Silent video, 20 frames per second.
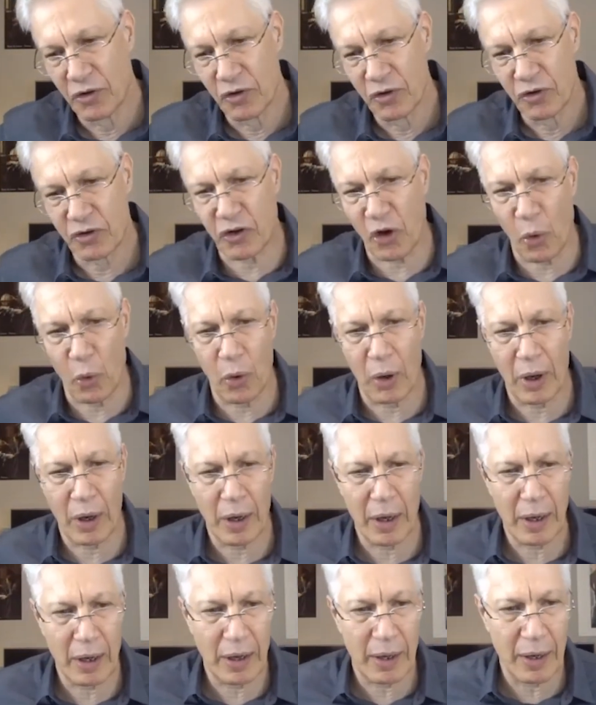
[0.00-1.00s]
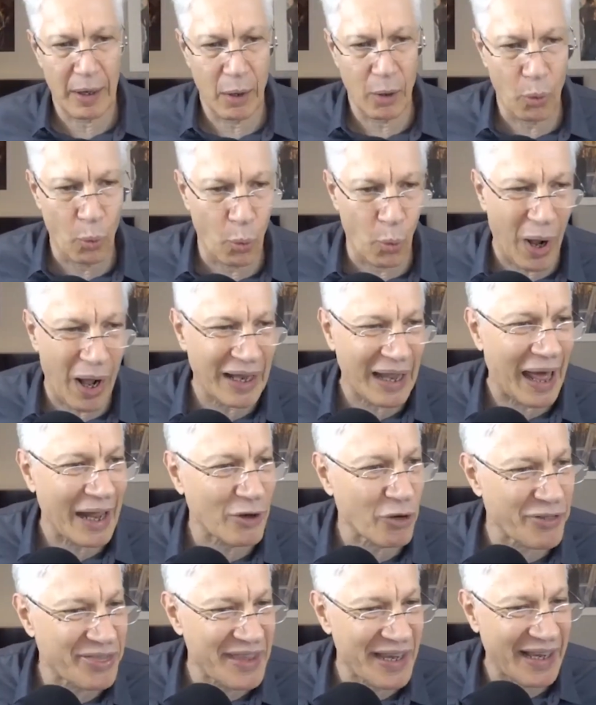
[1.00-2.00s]
So while I
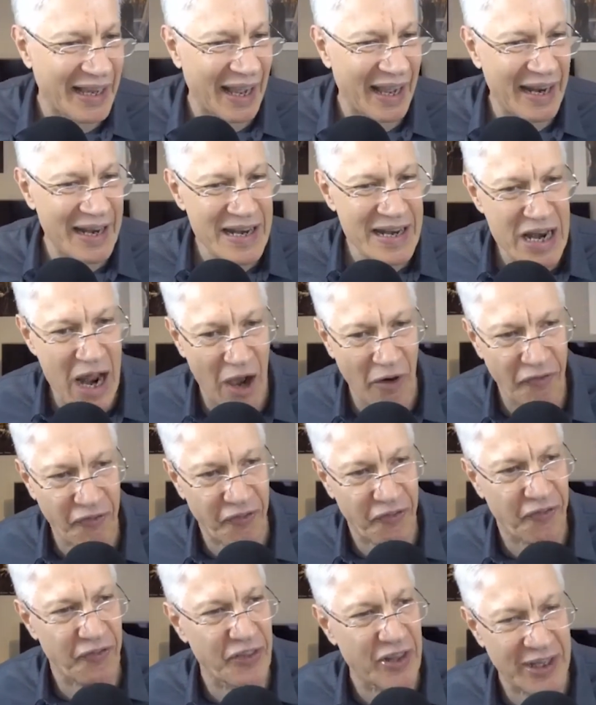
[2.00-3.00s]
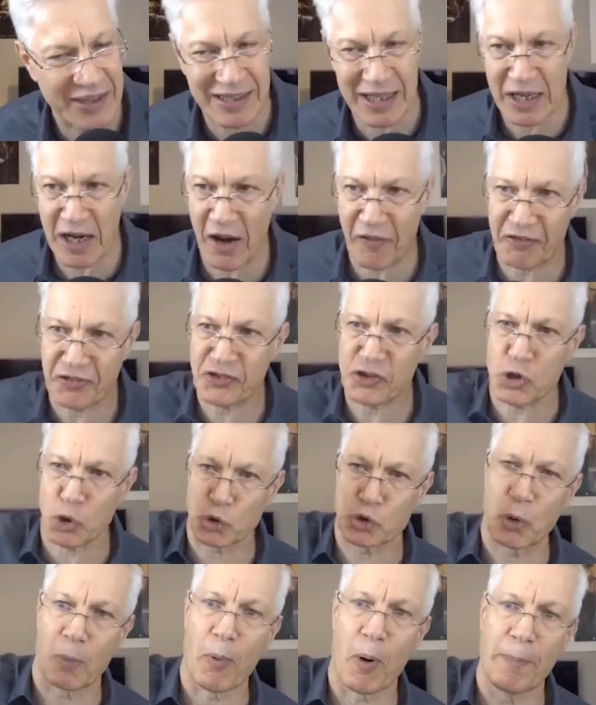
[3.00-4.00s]
don't think enough, there's enough
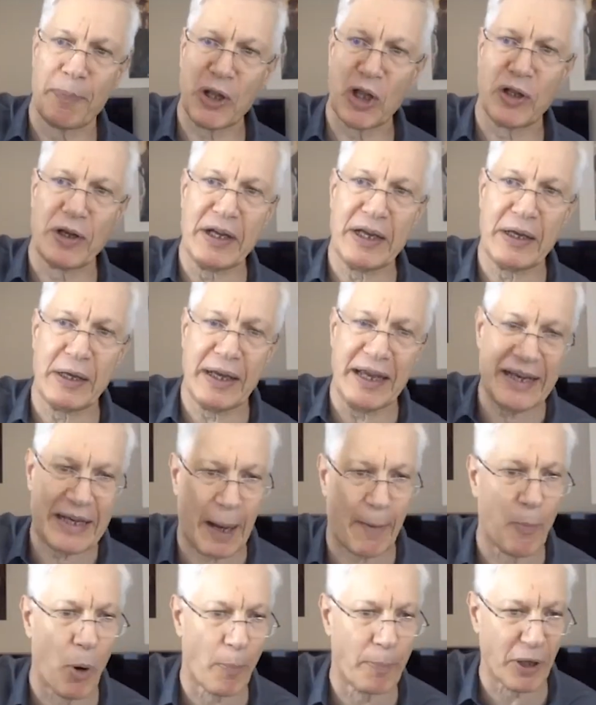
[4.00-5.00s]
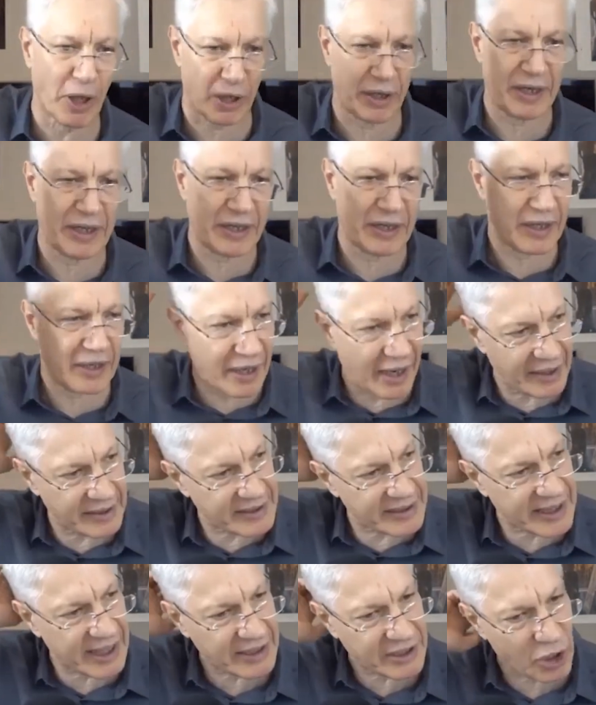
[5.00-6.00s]
social mobility, income mobility in the United
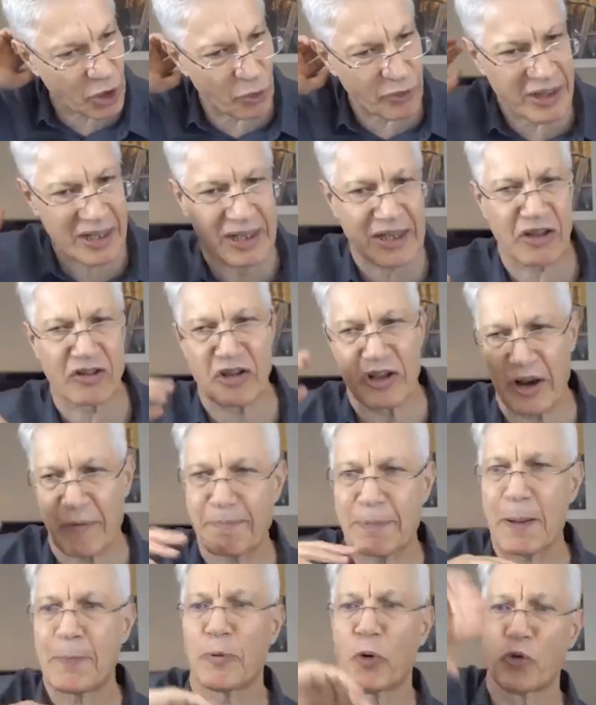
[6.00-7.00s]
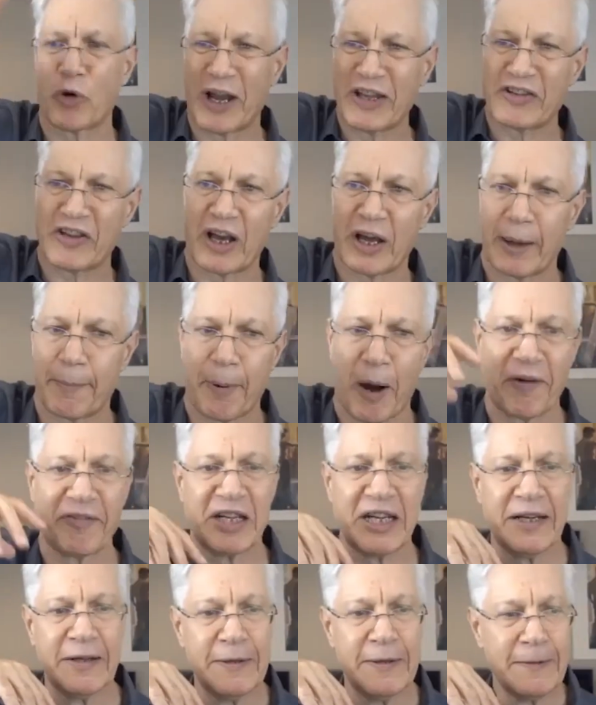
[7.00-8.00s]
States, I don't think there's enough people rising out of
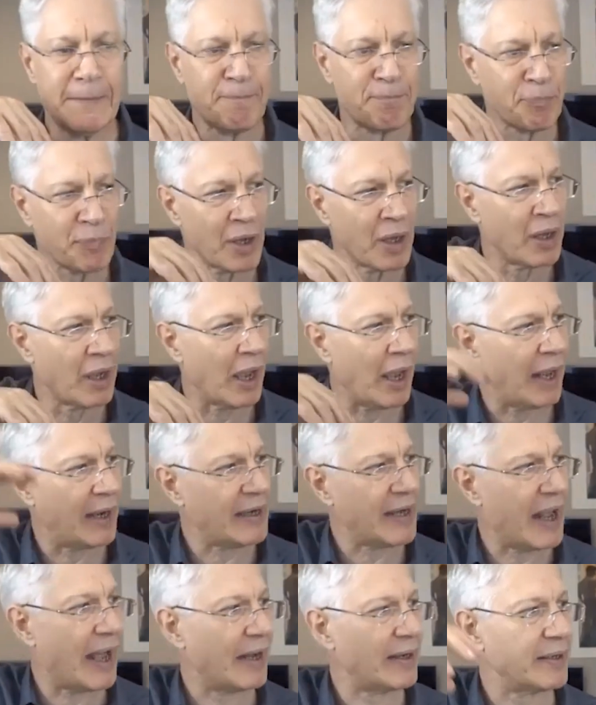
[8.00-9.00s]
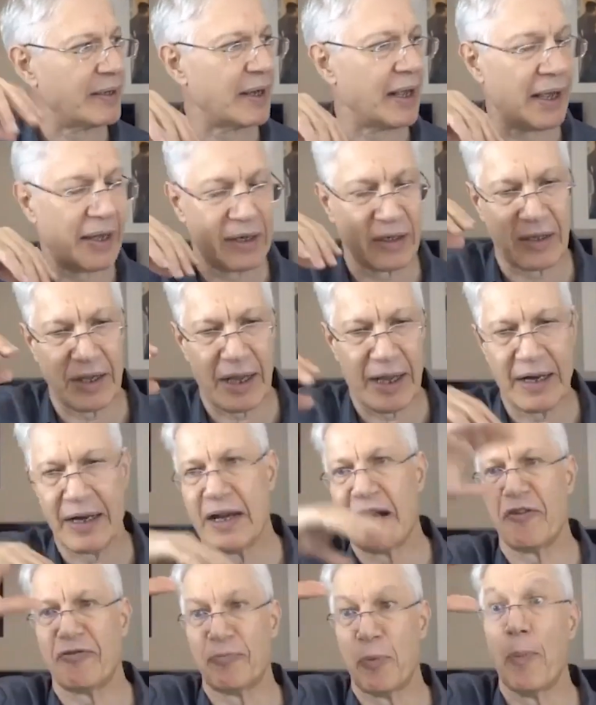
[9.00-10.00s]
poverty and, and, and, and
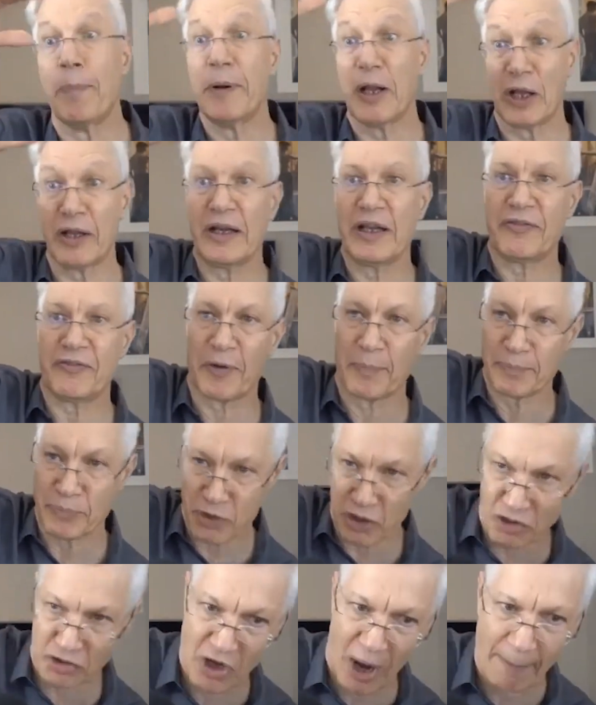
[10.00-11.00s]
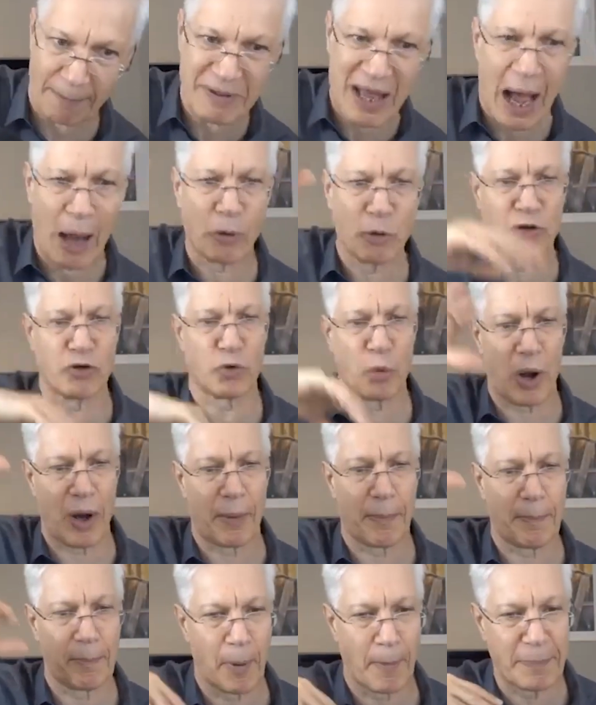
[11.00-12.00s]
enough mobility from the top down as
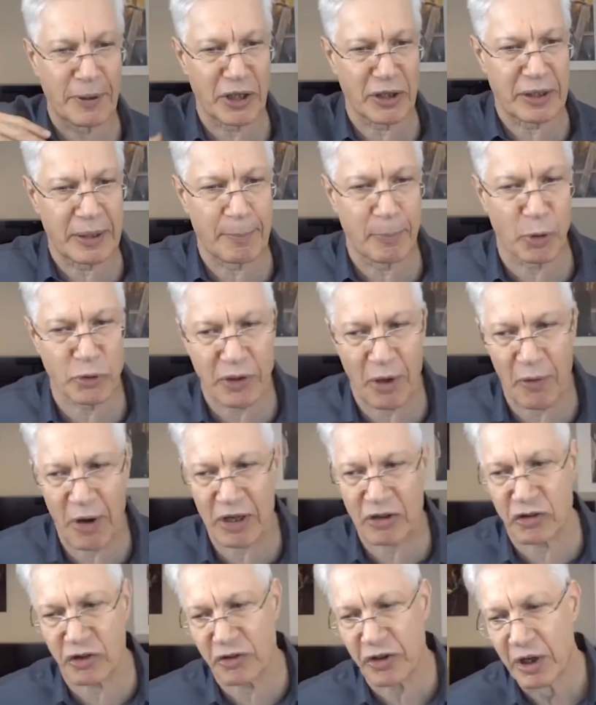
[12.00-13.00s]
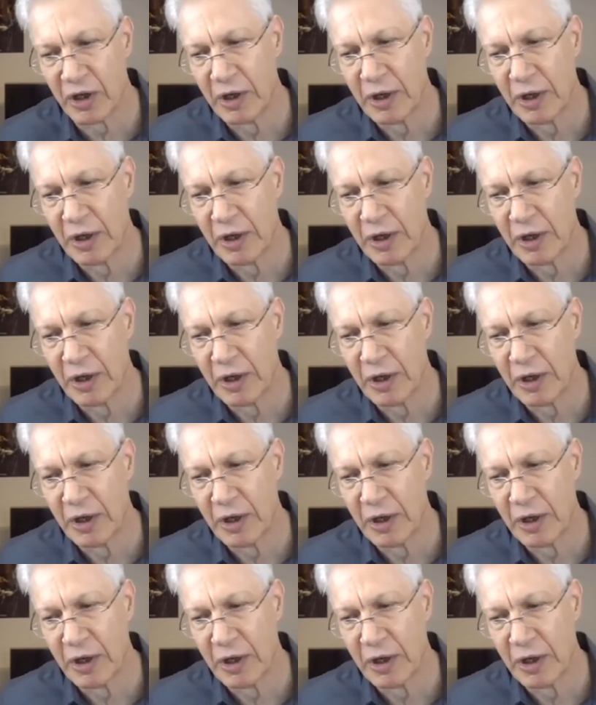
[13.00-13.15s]
well, mobility in both directions.